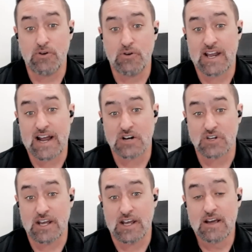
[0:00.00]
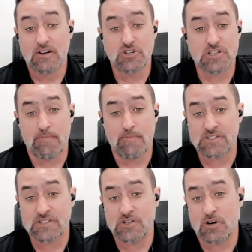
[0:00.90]
You can actually just in
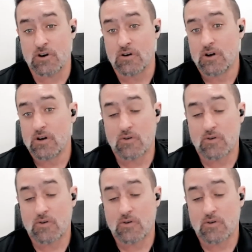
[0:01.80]
Messenger